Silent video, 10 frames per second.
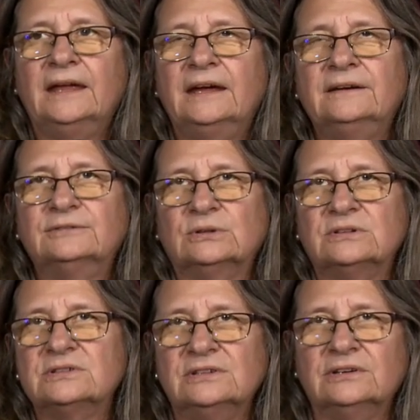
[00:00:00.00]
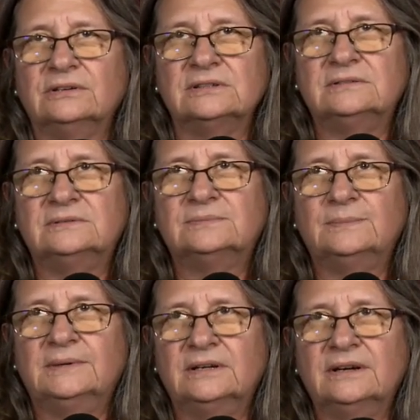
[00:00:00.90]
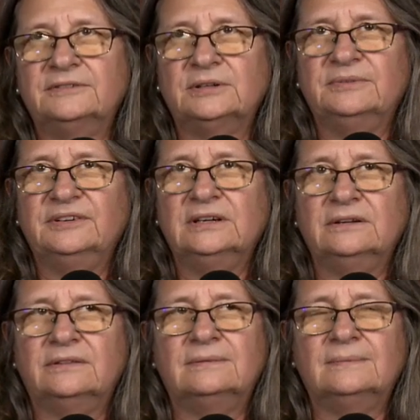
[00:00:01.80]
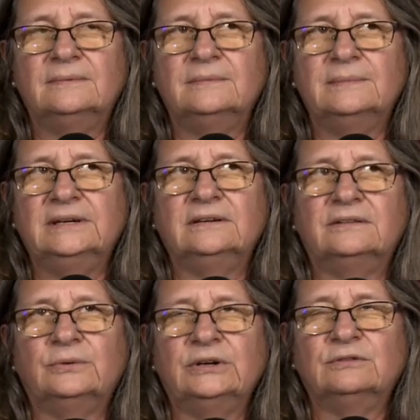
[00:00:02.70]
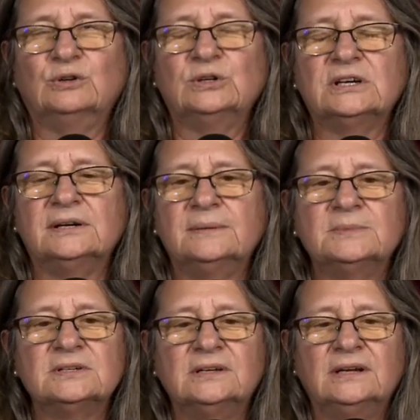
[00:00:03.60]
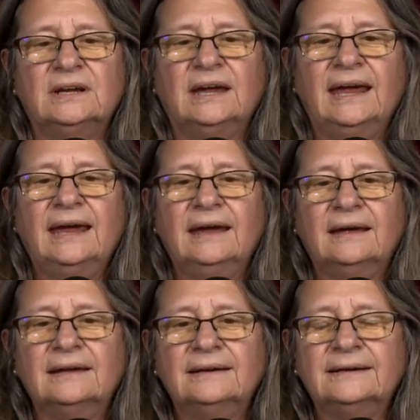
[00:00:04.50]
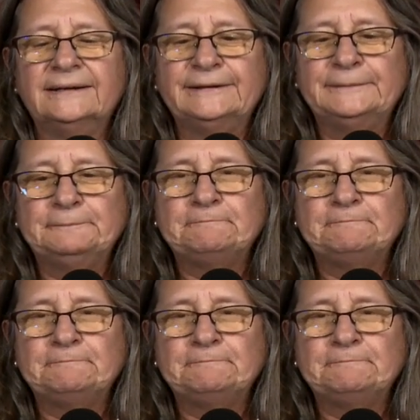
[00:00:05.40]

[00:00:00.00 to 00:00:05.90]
And of course, enough to feed me 3 or 4 times. And I